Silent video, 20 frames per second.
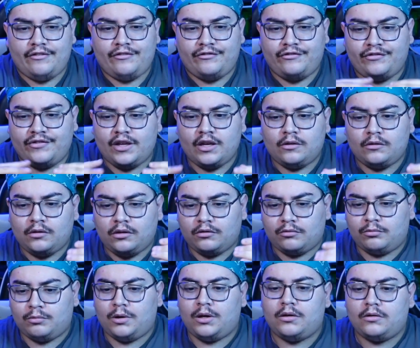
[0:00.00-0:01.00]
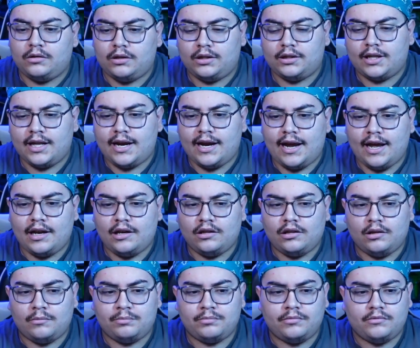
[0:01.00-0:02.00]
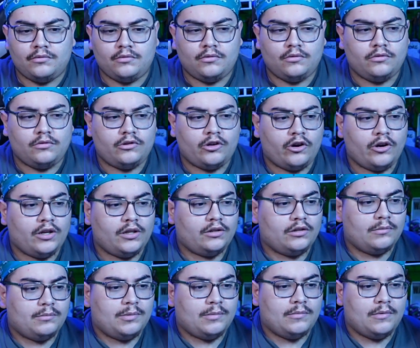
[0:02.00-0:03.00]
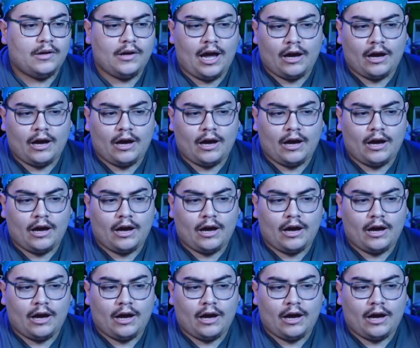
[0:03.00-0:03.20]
it feels real and then it ends up turning to be,